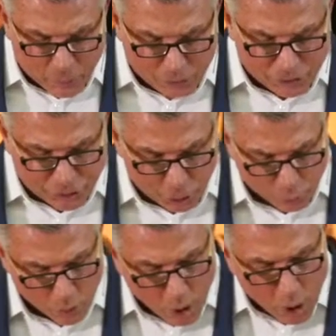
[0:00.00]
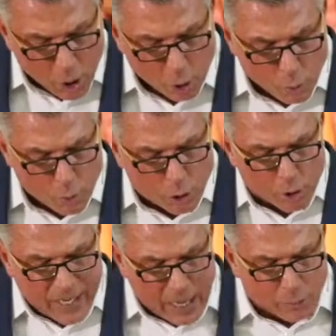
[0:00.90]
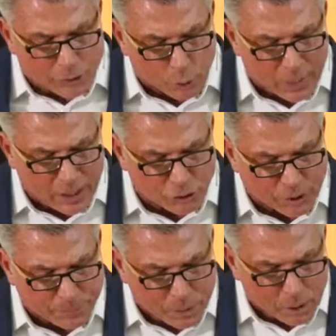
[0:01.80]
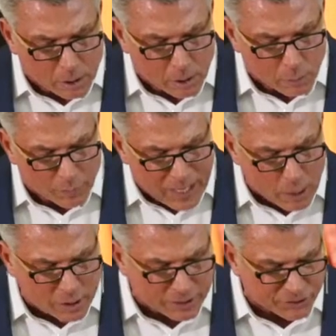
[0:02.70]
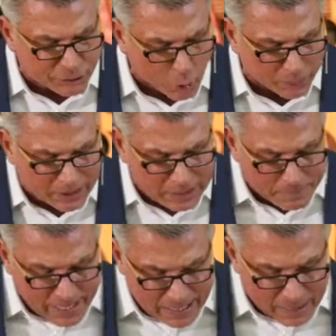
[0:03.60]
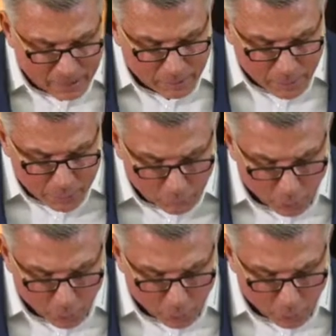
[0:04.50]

verse 2 Who will go down to Egypt without consulting me, the